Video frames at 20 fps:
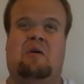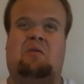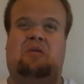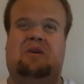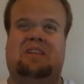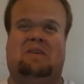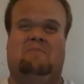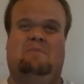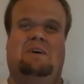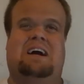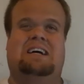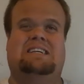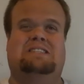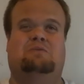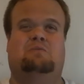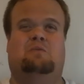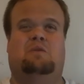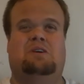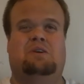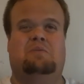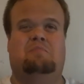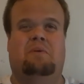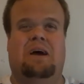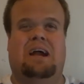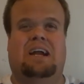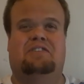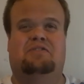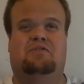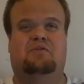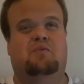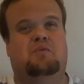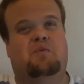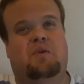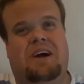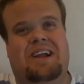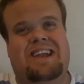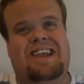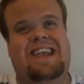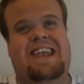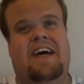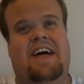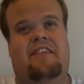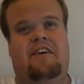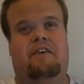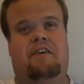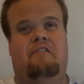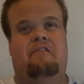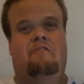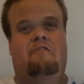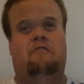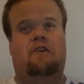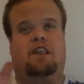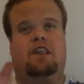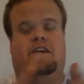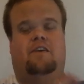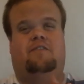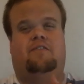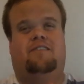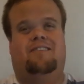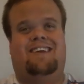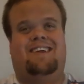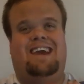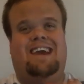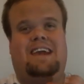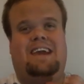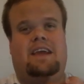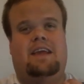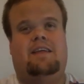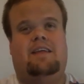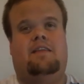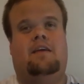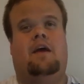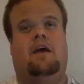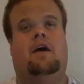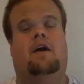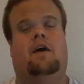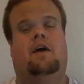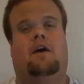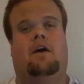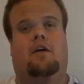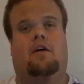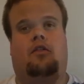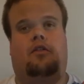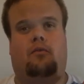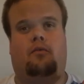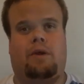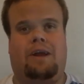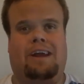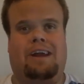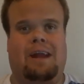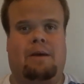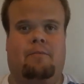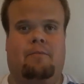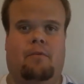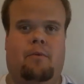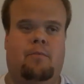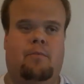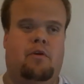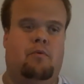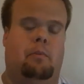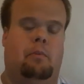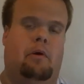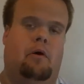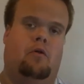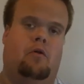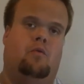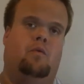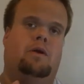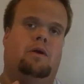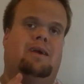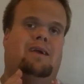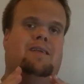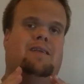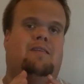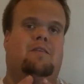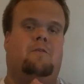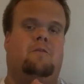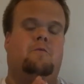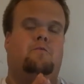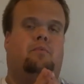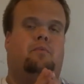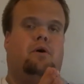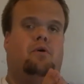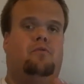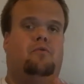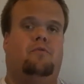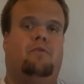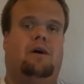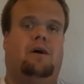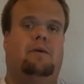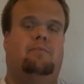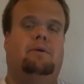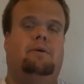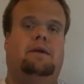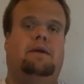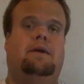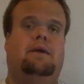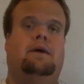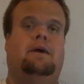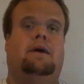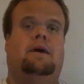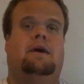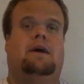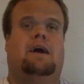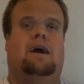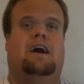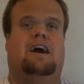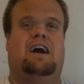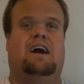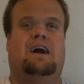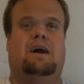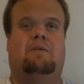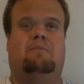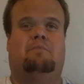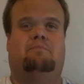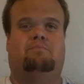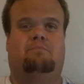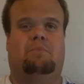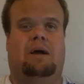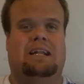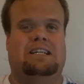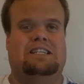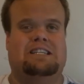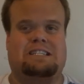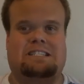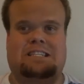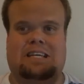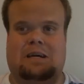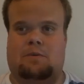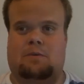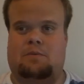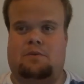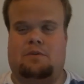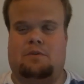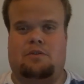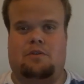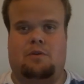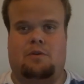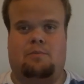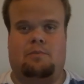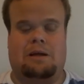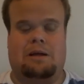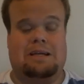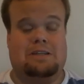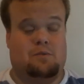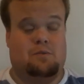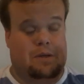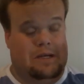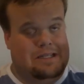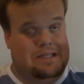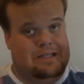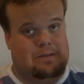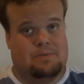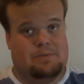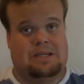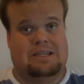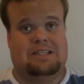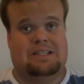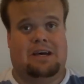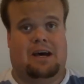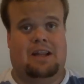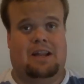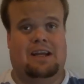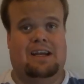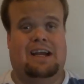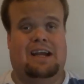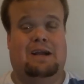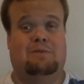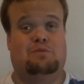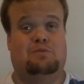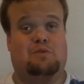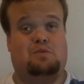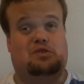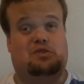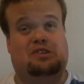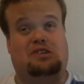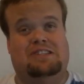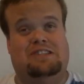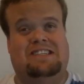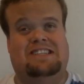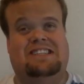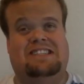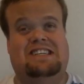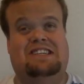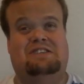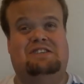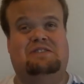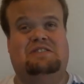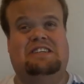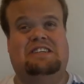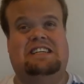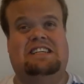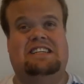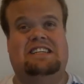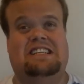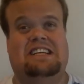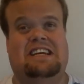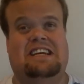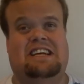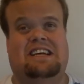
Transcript: What's up guys, and welcome back to another video. Today is the recap from this past weekend Super Rugby matches that took place. We had some exciting games. It was good to see New Zealand